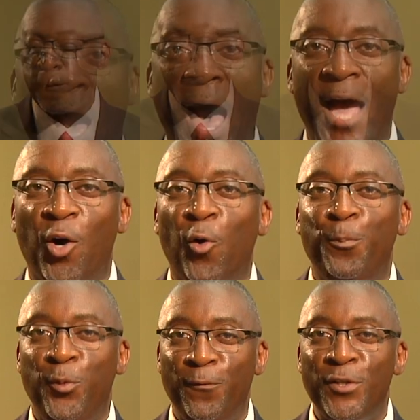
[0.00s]
I
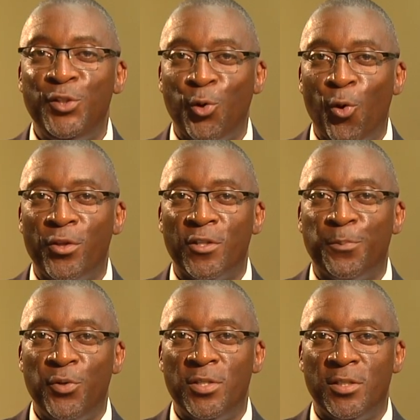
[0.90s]
hope you've enjoyed this
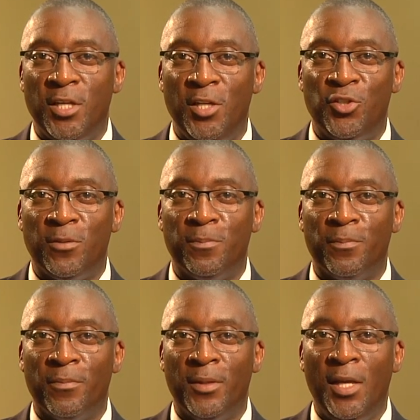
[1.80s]
presentation.
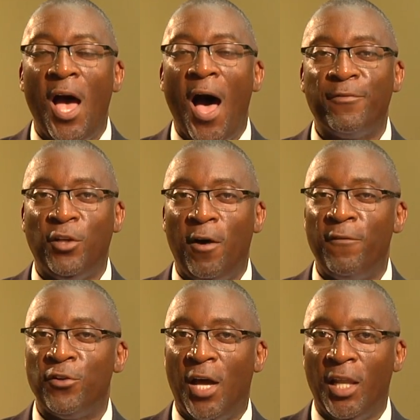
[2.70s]
I've
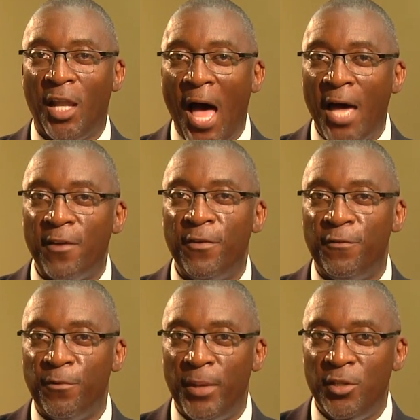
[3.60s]
covered a lot of
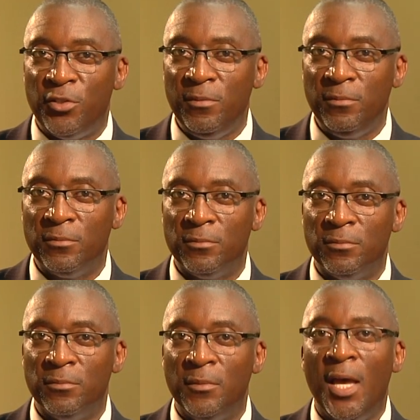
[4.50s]
information.
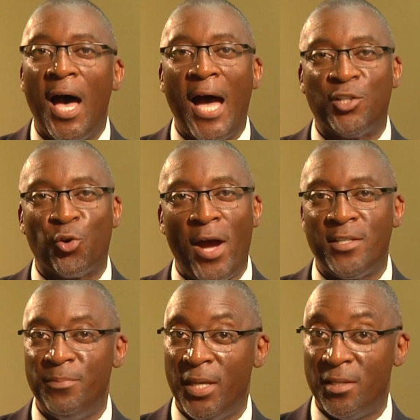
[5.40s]
I tried
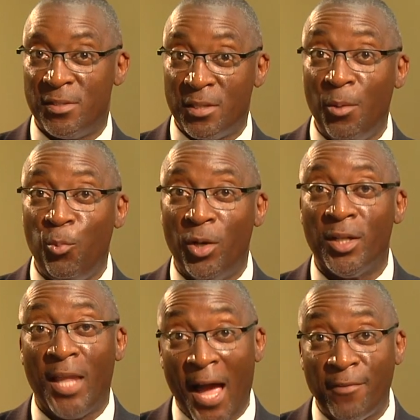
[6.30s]
to make it somewhat
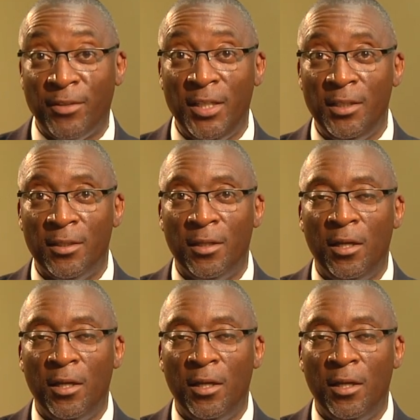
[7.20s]
lively.